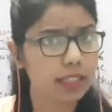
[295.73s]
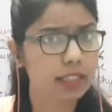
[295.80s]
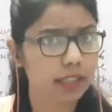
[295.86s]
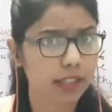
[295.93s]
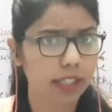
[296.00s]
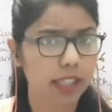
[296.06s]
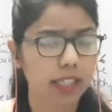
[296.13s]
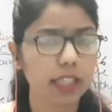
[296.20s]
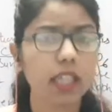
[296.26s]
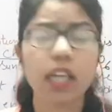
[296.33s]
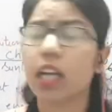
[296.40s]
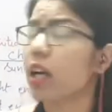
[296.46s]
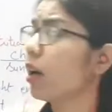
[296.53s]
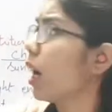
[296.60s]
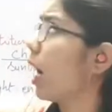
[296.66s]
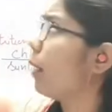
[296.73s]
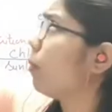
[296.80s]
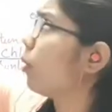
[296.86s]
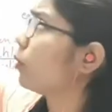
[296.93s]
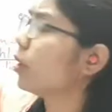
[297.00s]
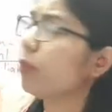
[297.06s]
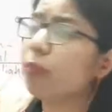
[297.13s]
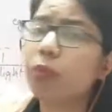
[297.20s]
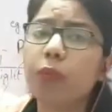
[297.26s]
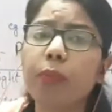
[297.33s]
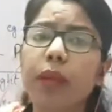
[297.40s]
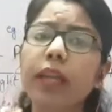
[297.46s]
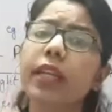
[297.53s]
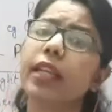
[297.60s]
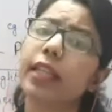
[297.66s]
grade about the
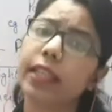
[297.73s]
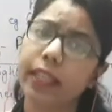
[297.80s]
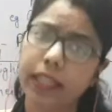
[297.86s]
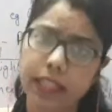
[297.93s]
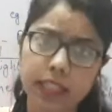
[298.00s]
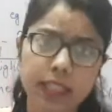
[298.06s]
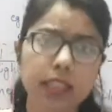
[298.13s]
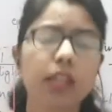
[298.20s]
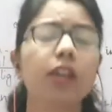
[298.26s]
movement, yes,